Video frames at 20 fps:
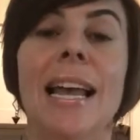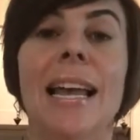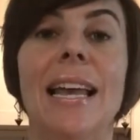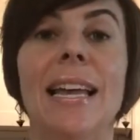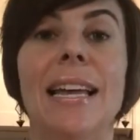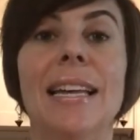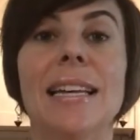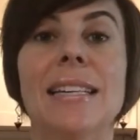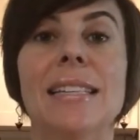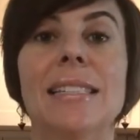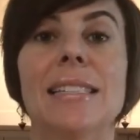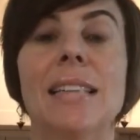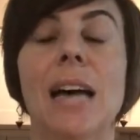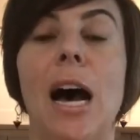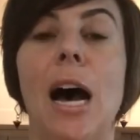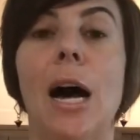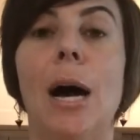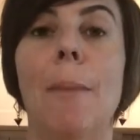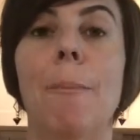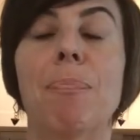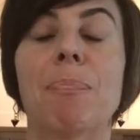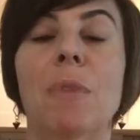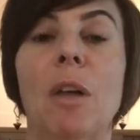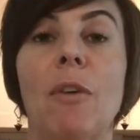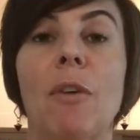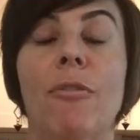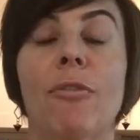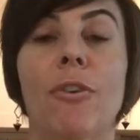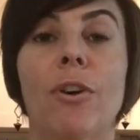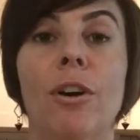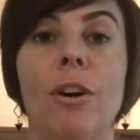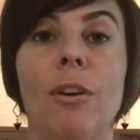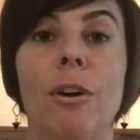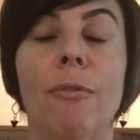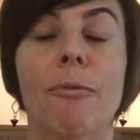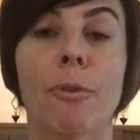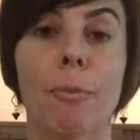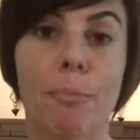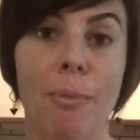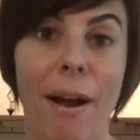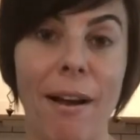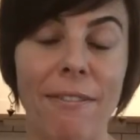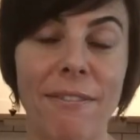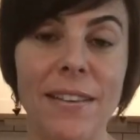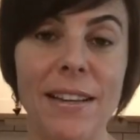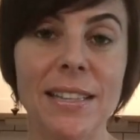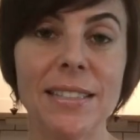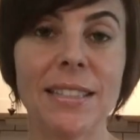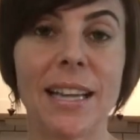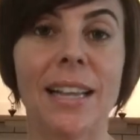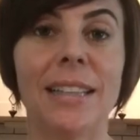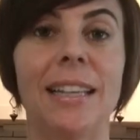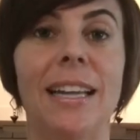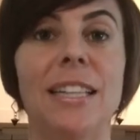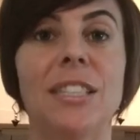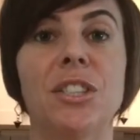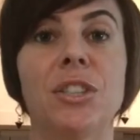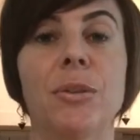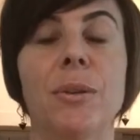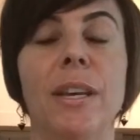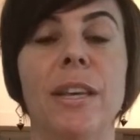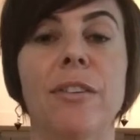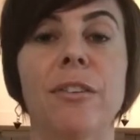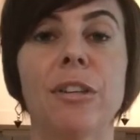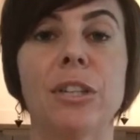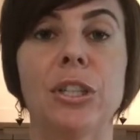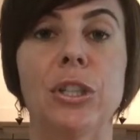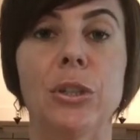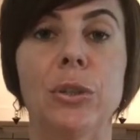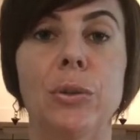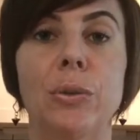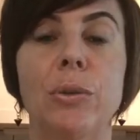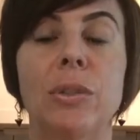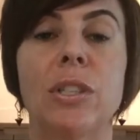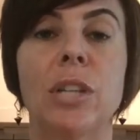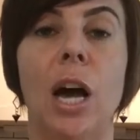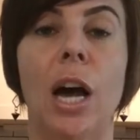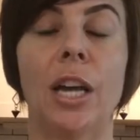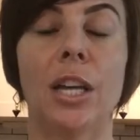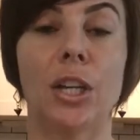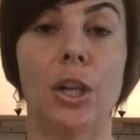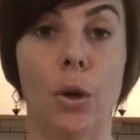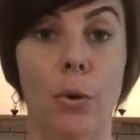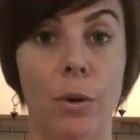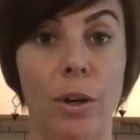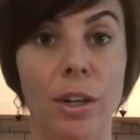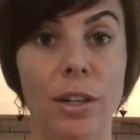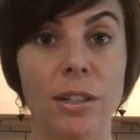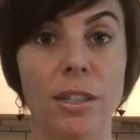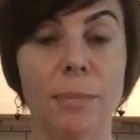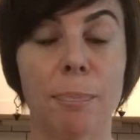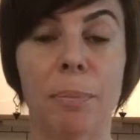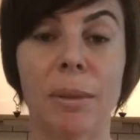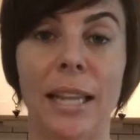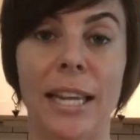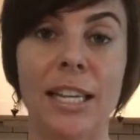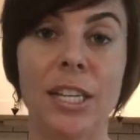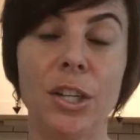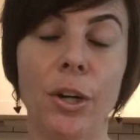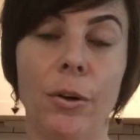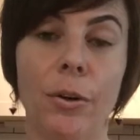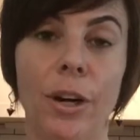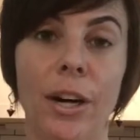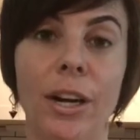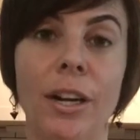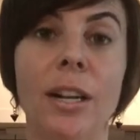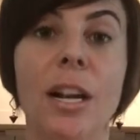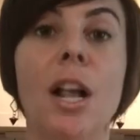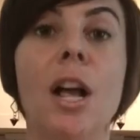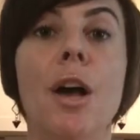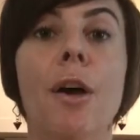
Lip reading: is for breakfast, I like to either use a yogurt, plain yogurt,